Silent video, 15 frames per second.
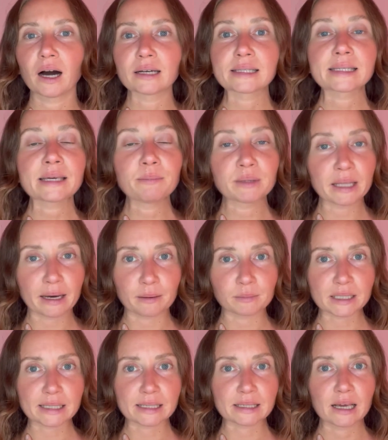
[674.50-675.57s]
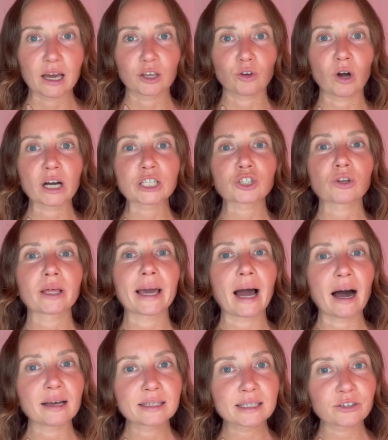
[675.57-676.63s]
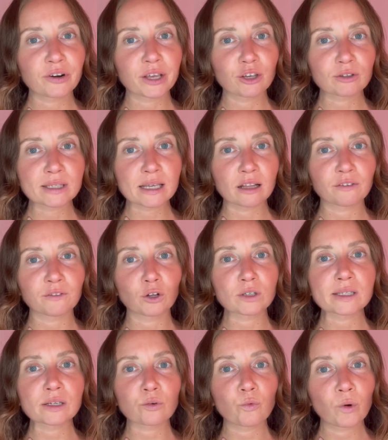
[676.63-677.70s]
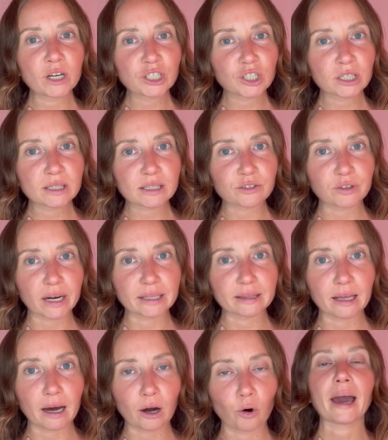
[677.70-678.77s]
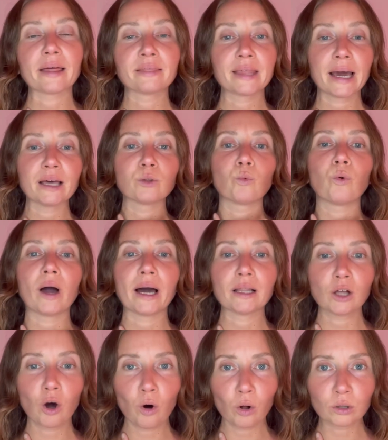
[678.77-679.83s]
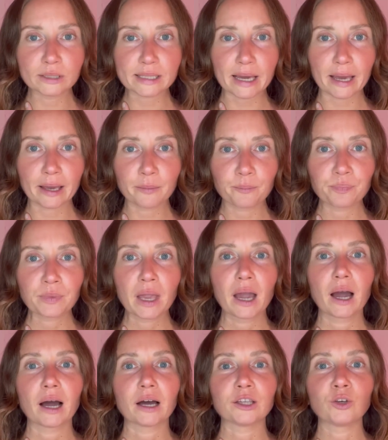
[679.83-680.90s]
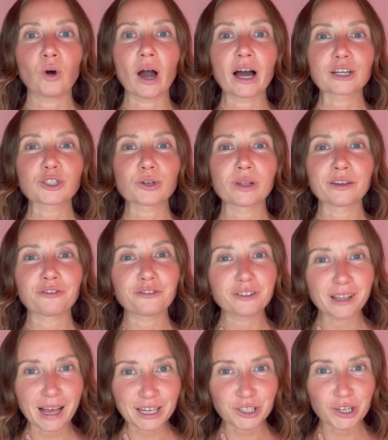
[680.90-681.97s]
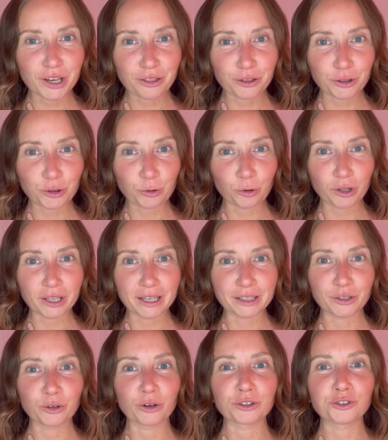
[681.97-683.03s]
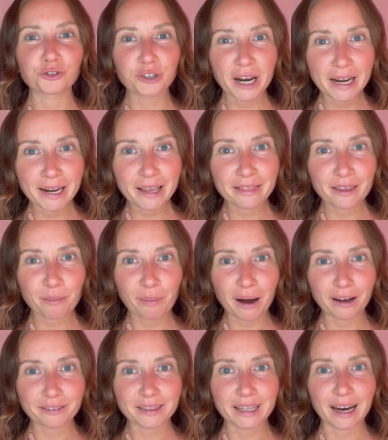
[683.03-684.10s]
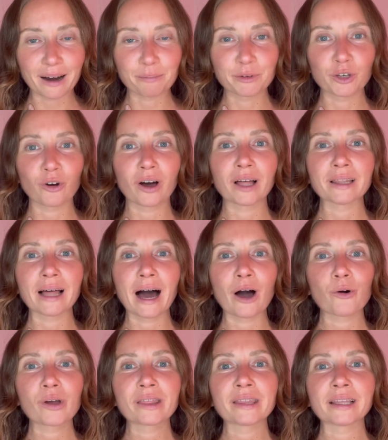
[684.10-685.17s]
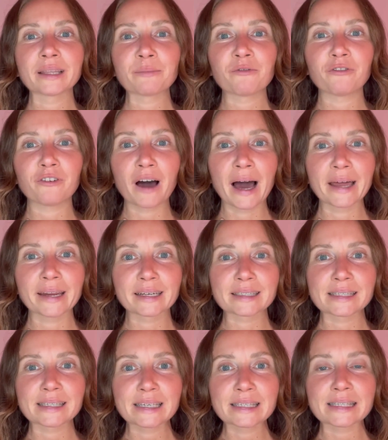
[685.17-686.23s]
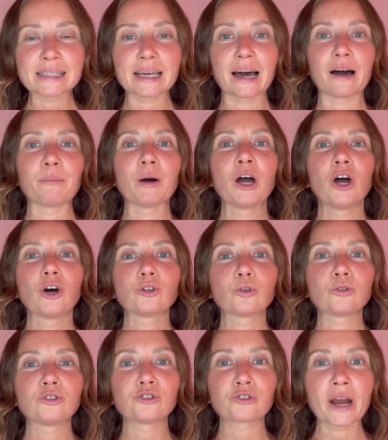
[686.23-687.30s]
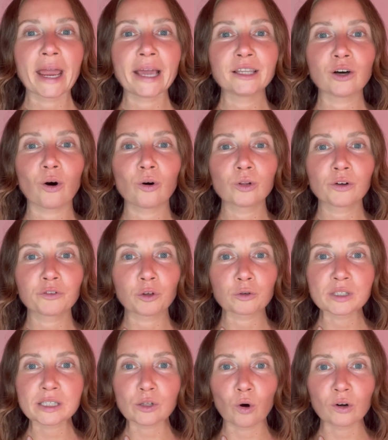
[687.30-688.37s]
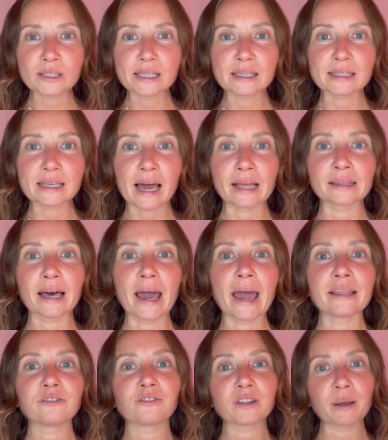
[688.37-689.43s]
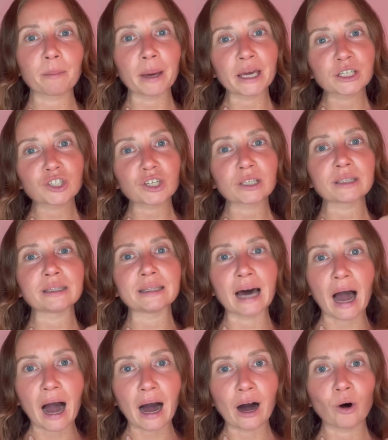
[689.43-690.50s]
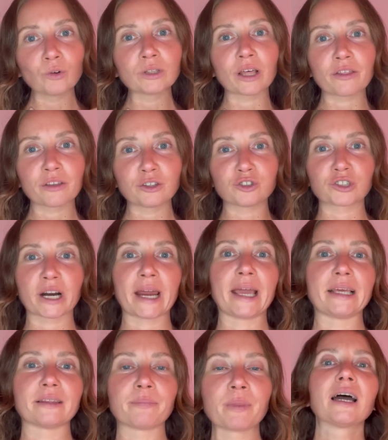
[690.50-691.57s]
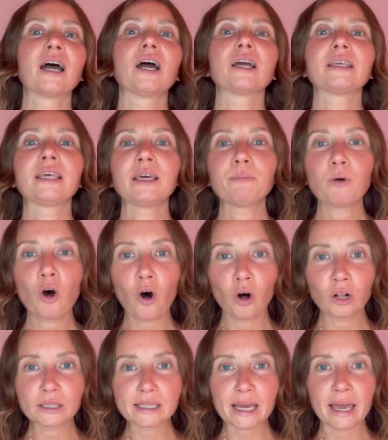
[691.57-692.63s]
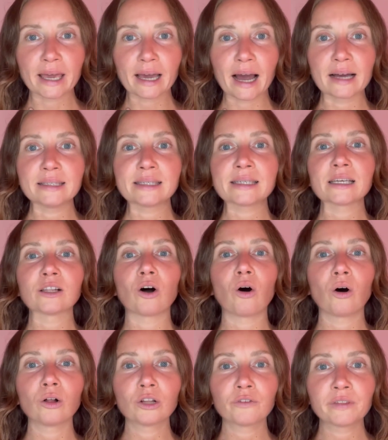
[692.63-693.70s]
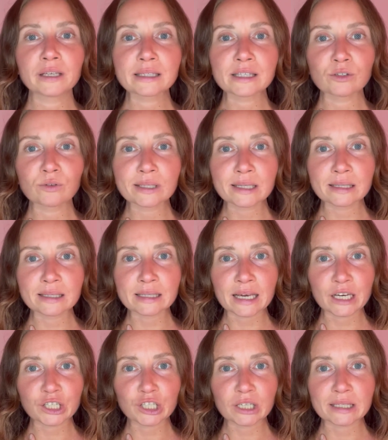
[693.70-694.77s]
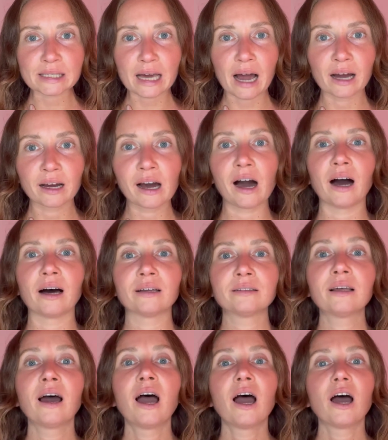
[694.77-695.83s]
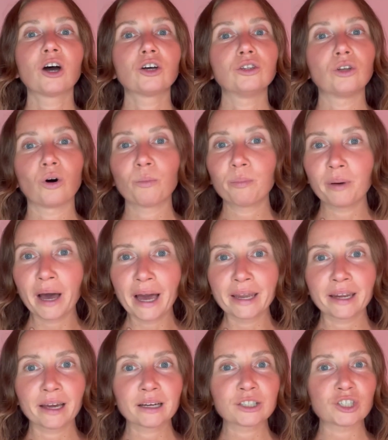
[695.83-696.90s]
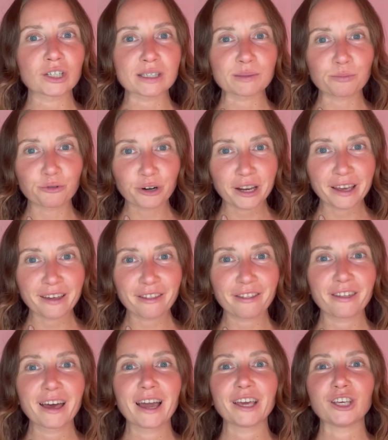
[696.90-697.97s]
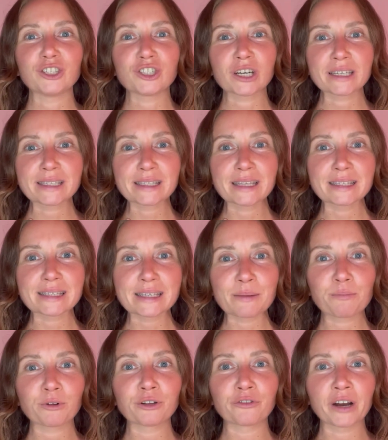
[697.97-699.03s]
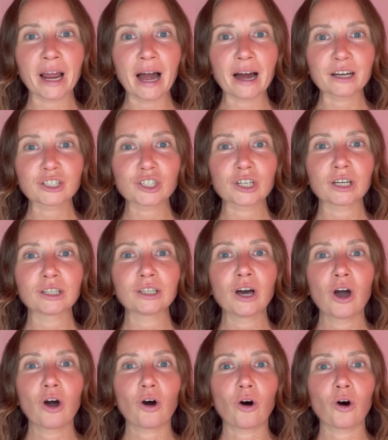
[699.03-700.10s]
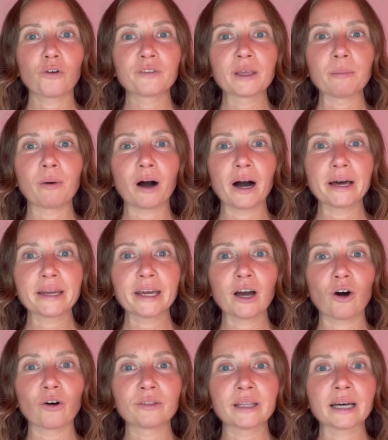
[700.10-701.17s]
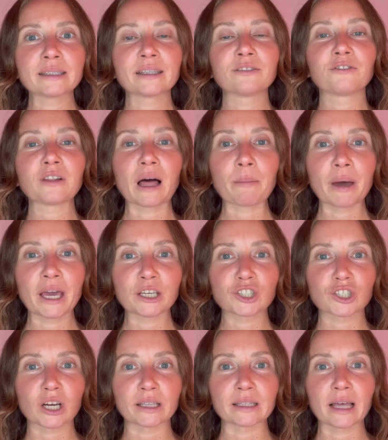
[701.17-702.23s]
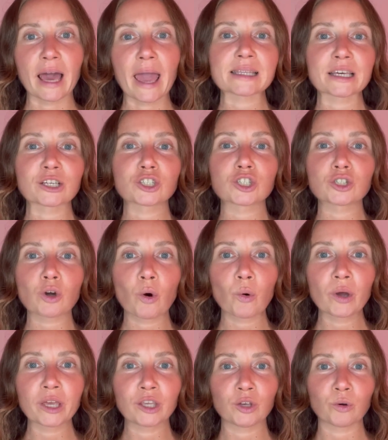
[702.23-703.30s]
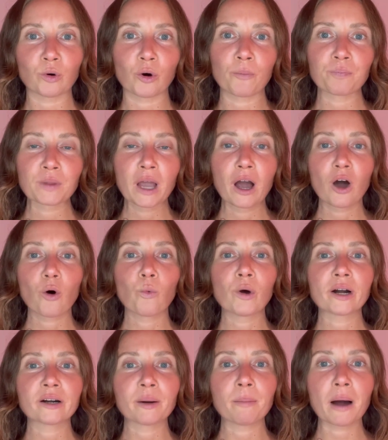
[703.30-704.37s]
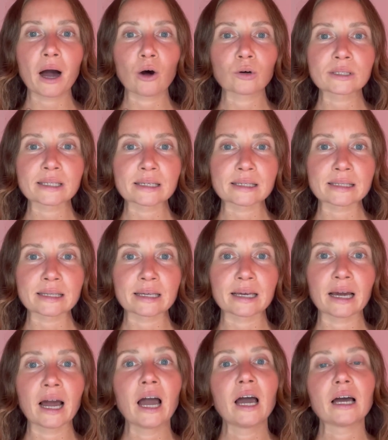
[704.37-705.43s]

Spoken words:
symptoms? You're actually answering yourself lots of questions right now. And then while holding, you're actually flushing the toilet. You're draining the bathtub. You're allowing the lymphatic system to drain all of those toxins and inflammation down the drain. Keep holding until all of these new sensations are gone. Don't panic, just breathe. It's just the simple reaction of the body on that inflammation. It's like showing you whereabouts is the